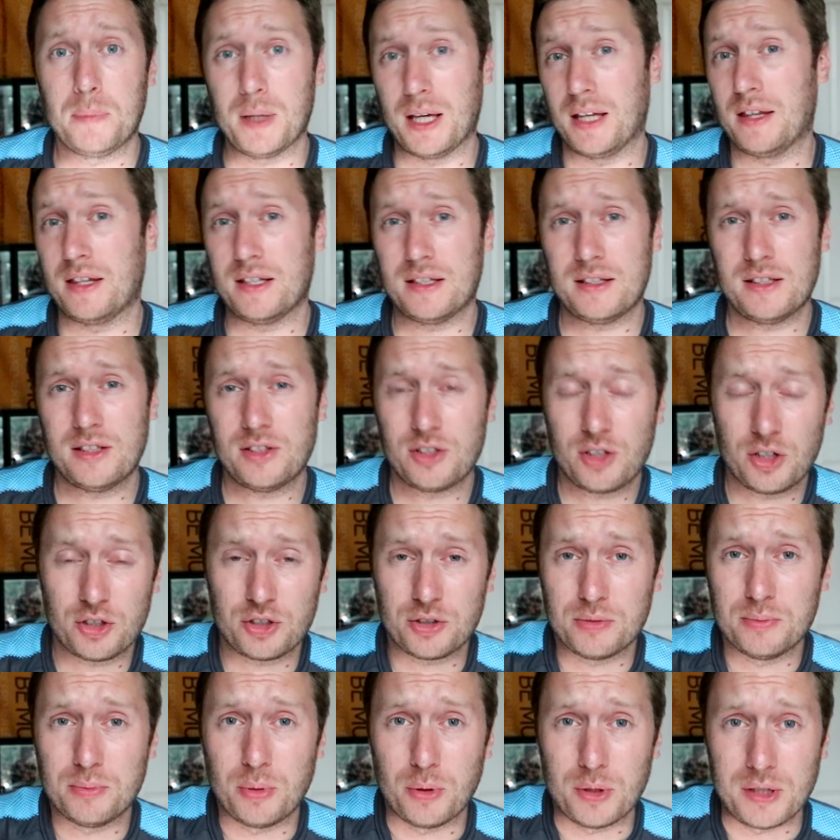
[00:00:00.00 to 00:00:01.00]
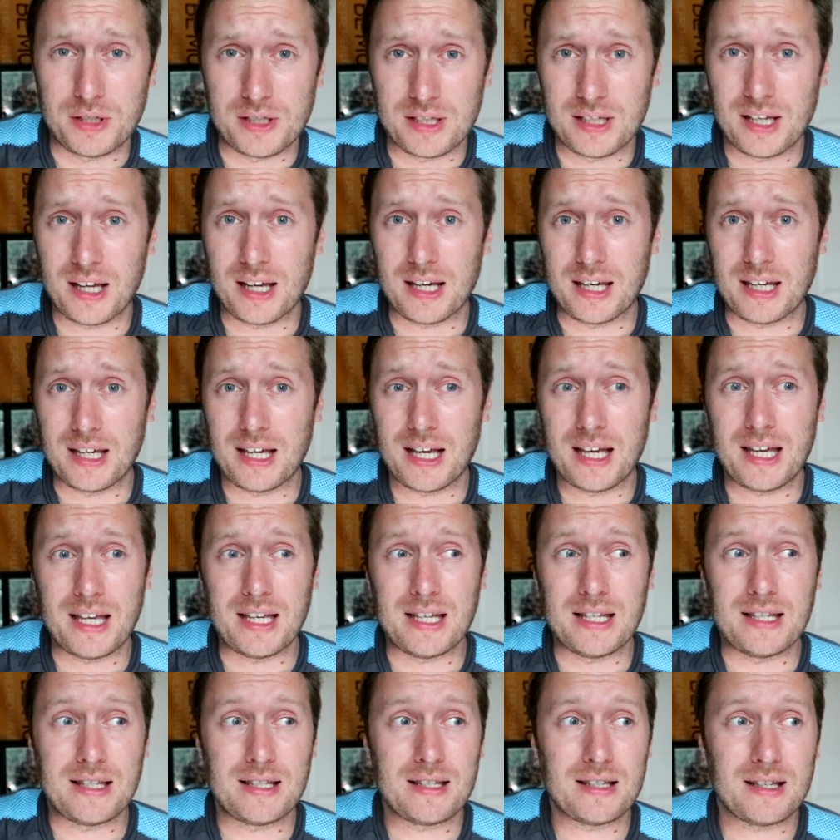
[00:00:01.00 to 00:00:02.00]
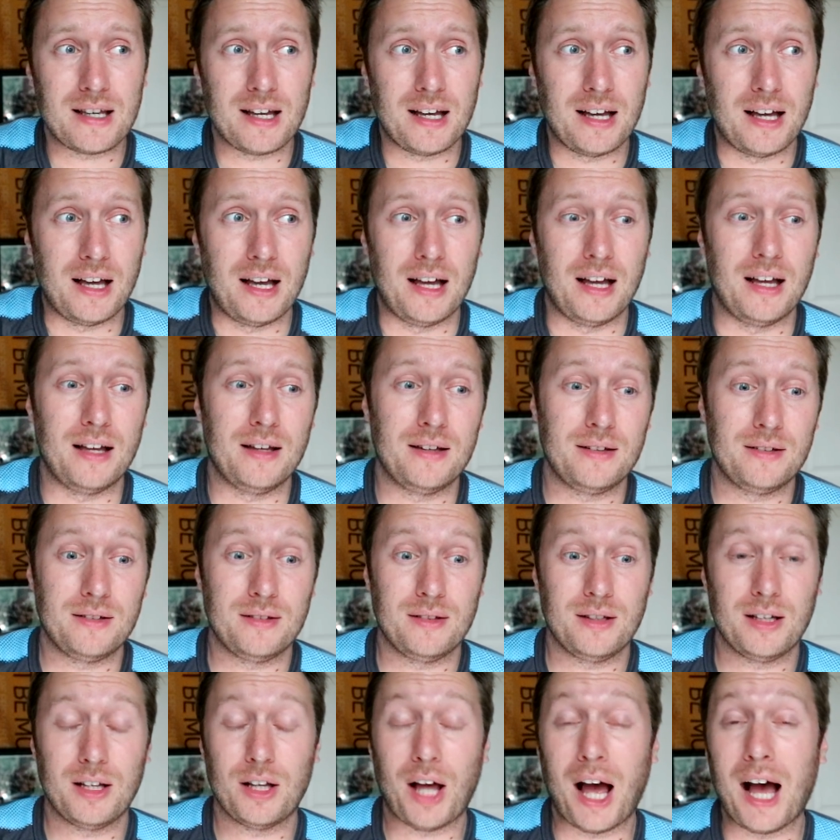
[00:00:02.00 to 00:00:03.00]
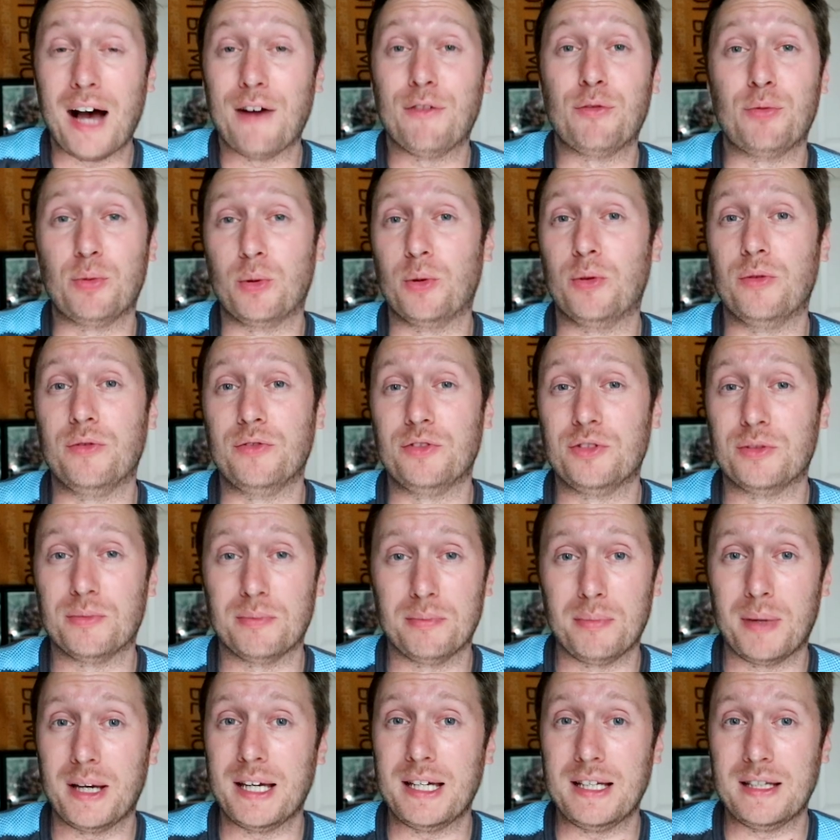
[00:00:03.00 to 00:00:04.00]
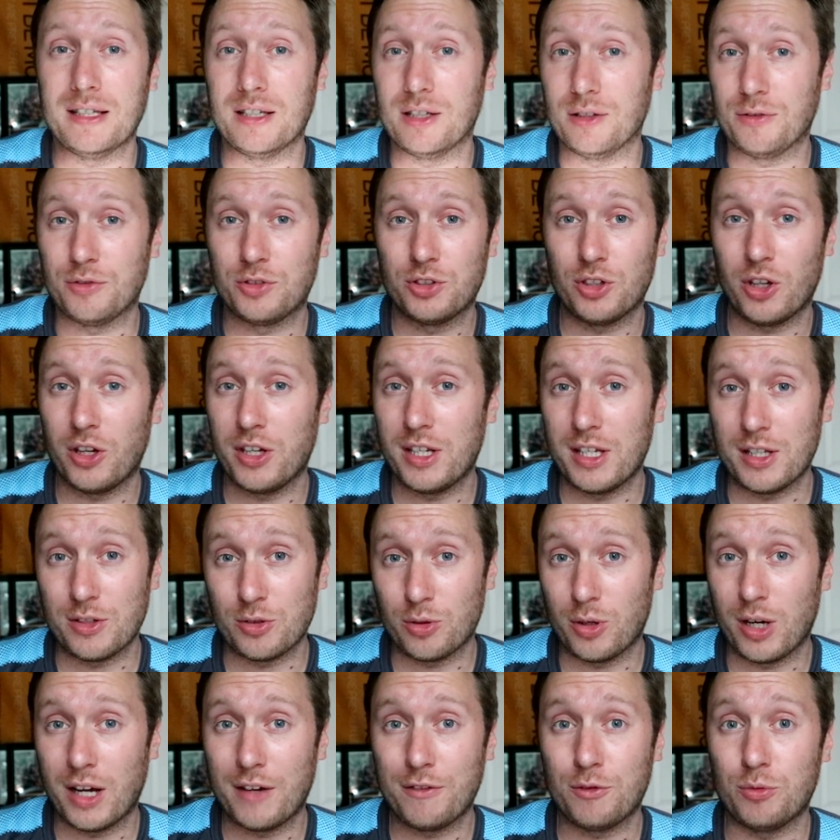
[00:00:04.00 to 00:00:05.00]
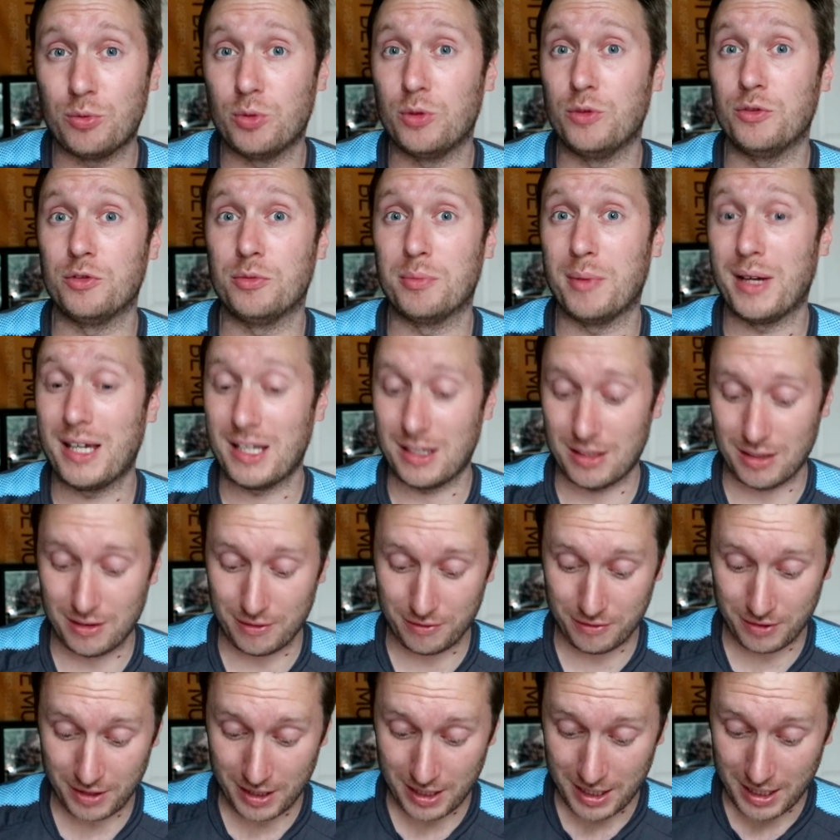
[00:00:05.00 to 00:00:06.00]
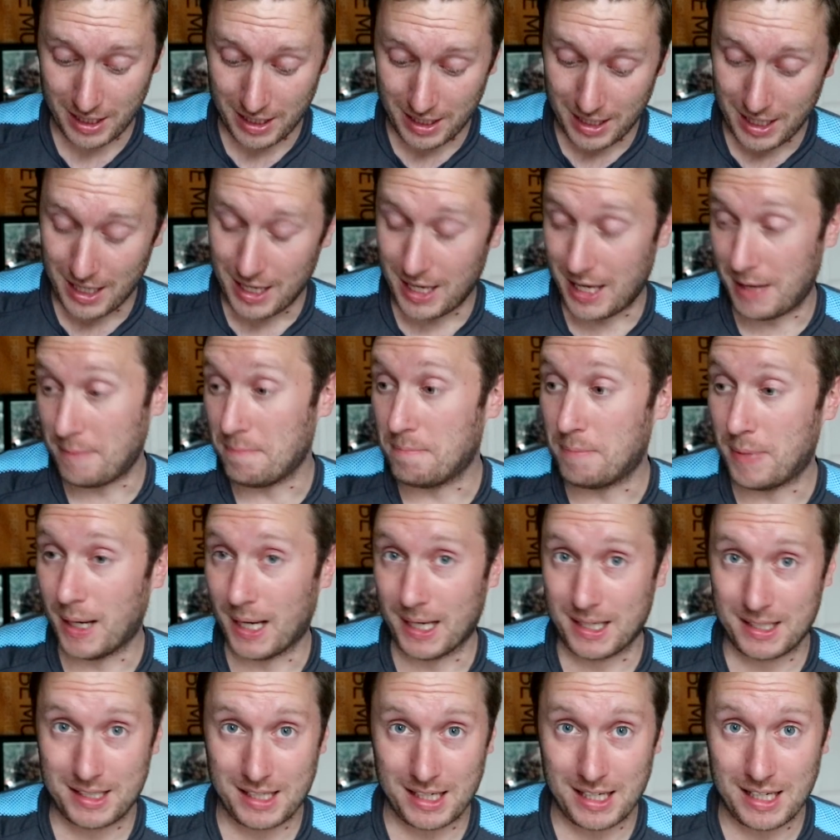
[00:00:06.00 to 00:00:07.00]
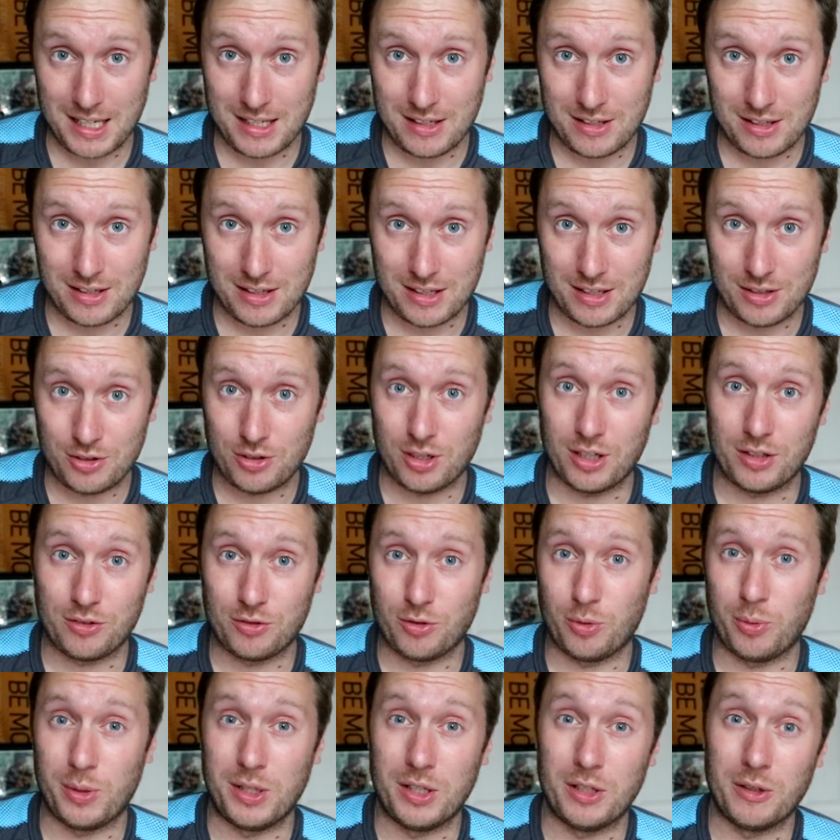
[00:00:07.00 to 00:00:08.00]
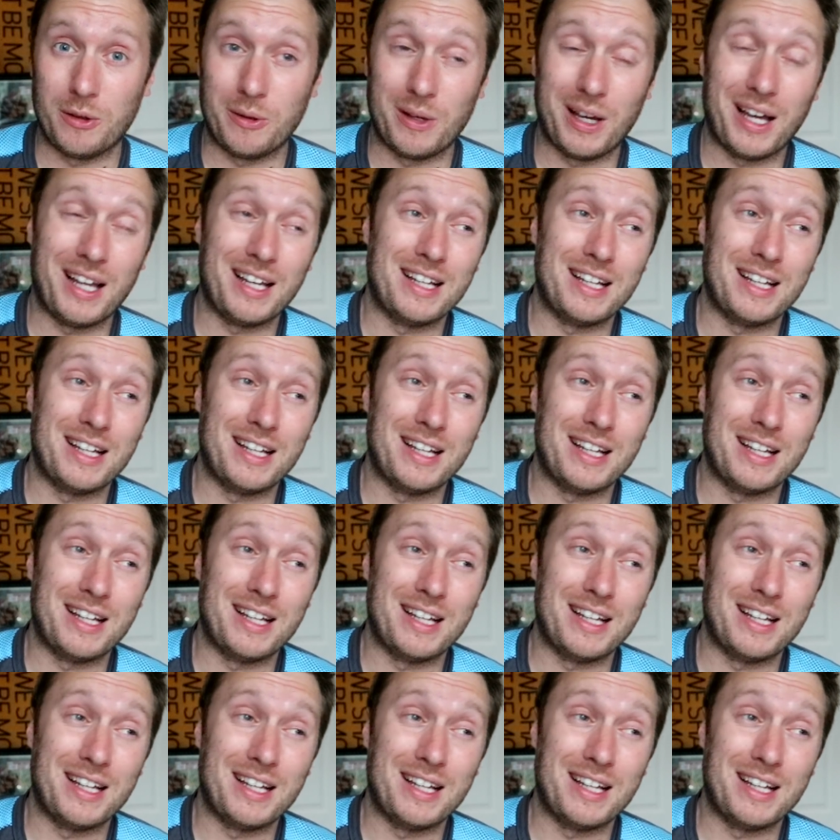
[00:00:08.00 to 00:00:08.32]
But yeah, the discussion point today is, have Wolves made enough signings, or have Wolves made enough impact into the transfer window?